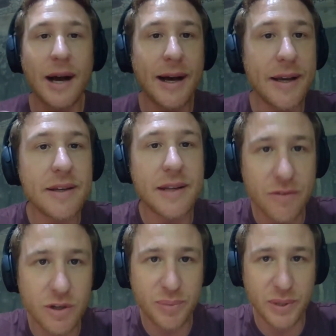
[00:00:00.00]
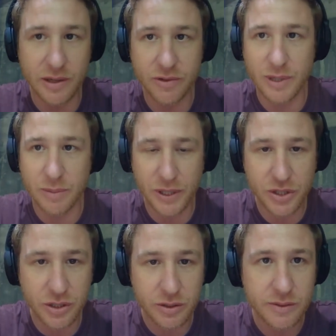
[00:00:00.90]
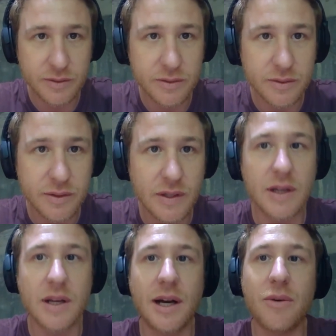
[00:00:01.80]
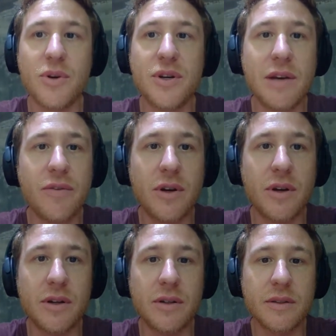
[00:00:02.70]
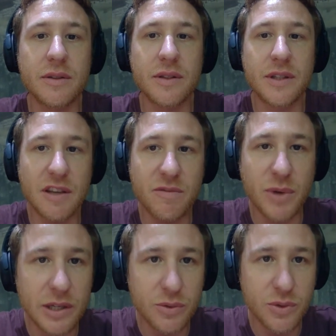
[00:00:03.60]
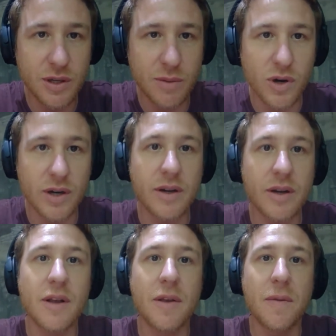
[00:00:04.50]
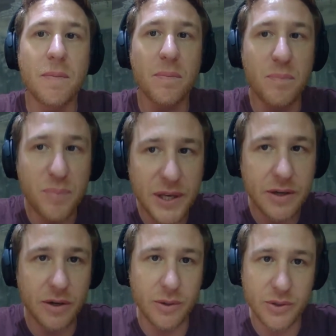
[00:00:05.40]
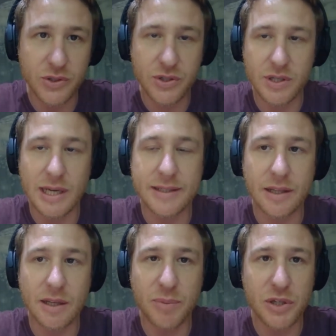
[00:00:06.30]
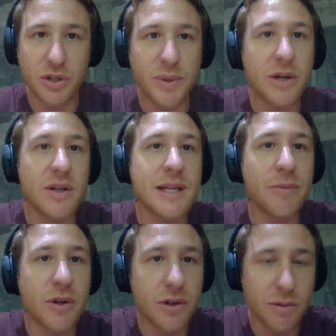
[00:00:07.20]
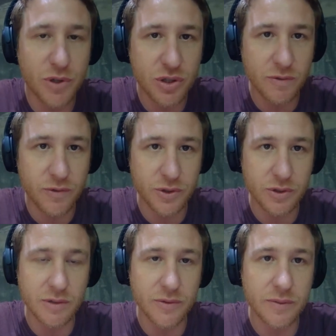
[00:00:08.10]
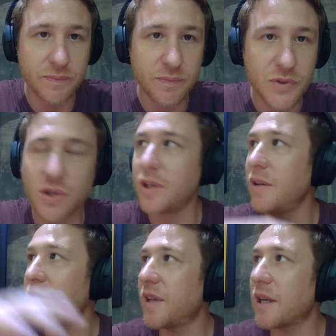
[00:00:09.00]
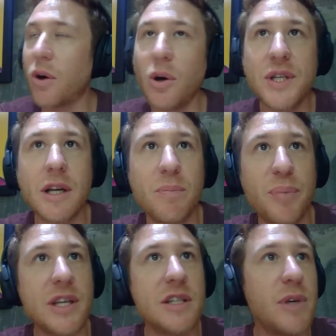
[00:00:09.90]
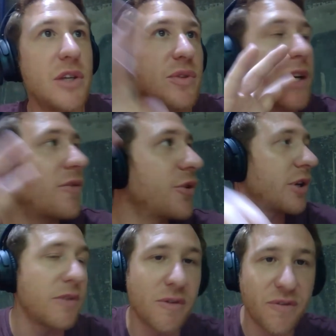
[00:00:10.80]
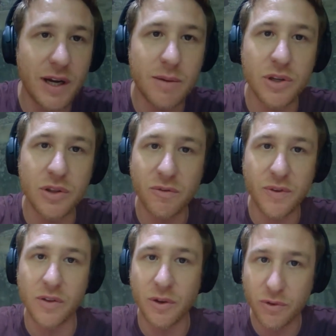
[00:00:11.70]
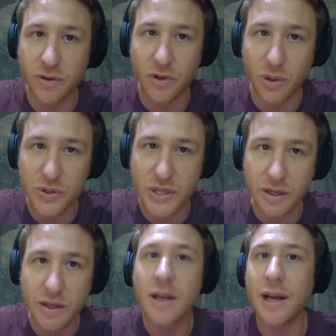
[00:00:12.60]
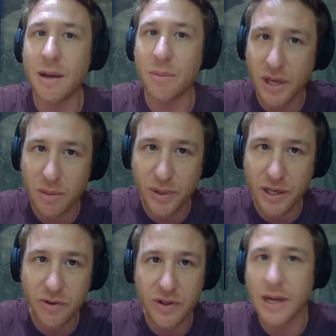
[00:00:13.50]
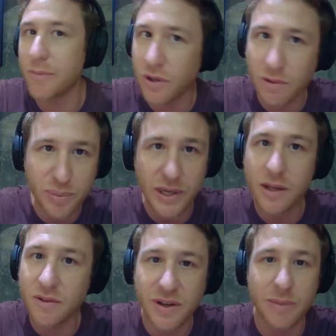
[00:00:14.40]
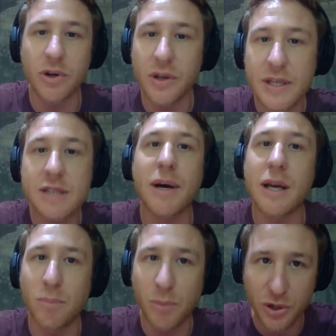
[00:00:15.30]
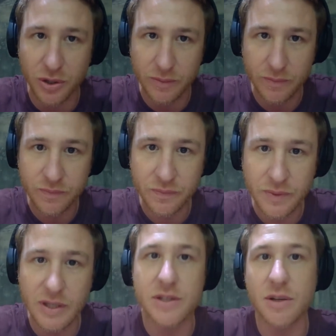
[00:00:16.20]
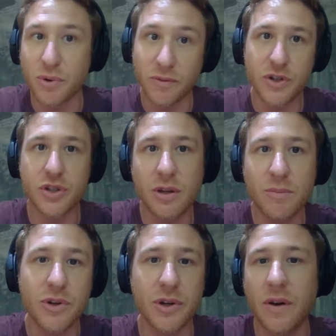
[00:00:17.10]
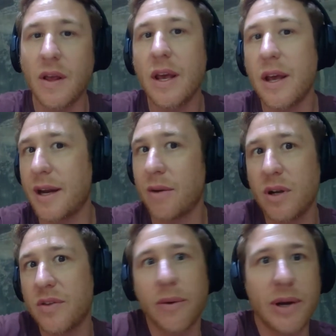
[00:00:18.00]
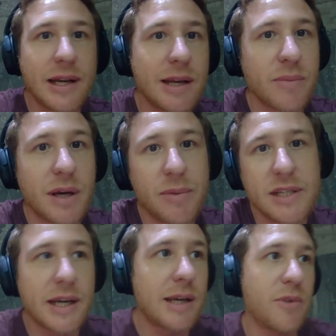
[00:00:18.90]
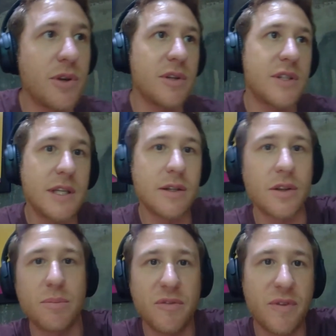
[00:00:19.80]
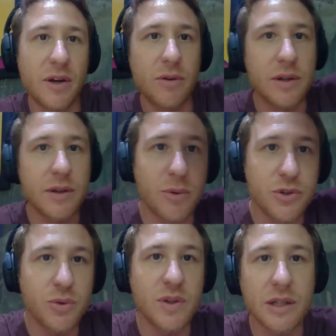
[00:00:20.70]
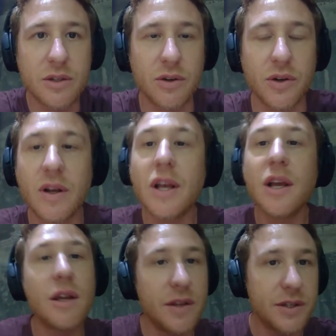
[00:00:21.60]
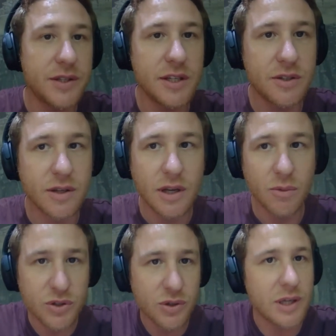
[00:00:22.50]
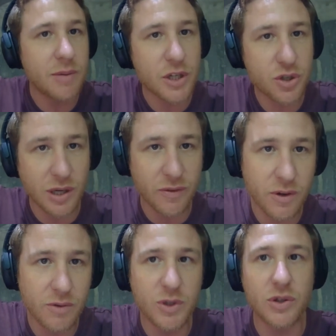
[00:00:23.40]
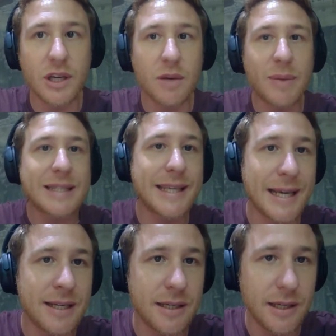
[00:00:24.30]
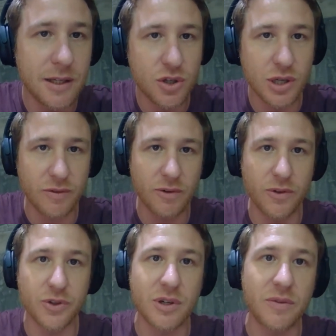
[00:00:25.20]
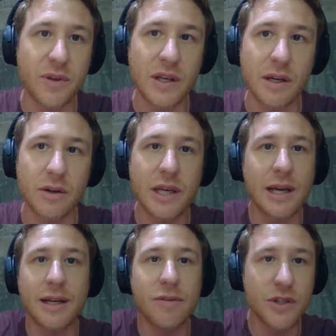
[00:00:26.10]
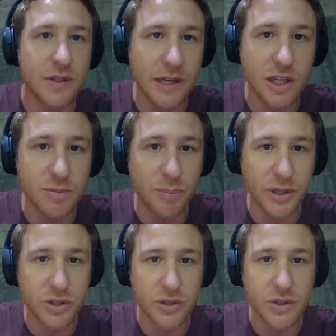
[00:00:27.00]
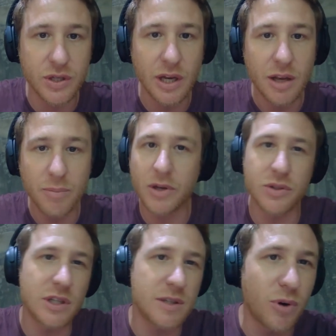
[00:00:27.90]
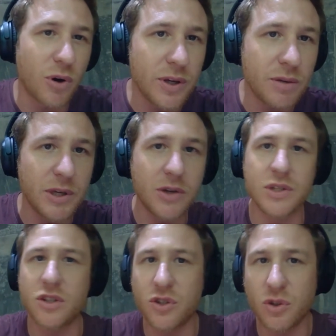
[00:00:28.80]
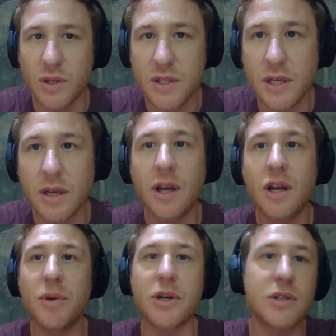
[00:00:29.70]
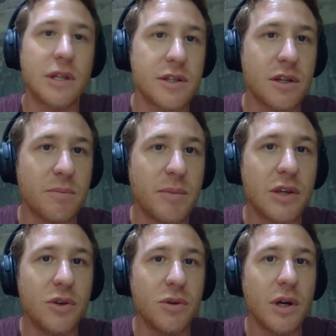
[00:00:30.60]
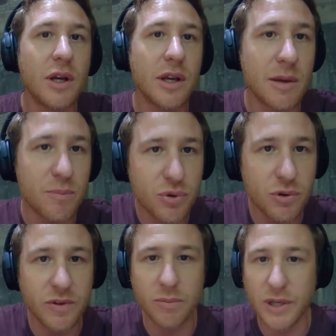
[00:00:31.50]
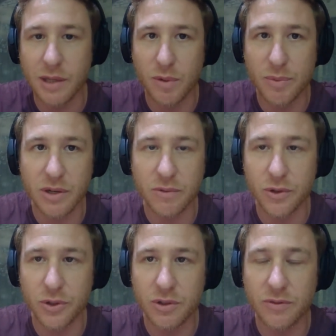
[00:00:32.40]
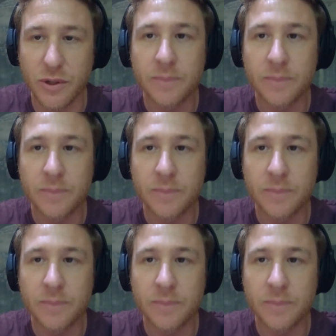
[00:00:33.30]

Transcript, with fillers: I never pay for my picture. I would never give money to someone because I take the picture, because I'm not a commercial photographer. So if that hotel pays me to take photo farmer in the field in front of the hotel, I'm being paid for that. I'm going to pay the farmer. He's my model. He's a professional model, and I will direct him. I may tell him, here, you sit on the buffalo, and I want you in that corner. This is, we're talking about travel. We're talking about candid travel photography here. Okay, I never stage my pictures because it's boring, because it's too easy, because it doesn't make you improve and become a better photographer.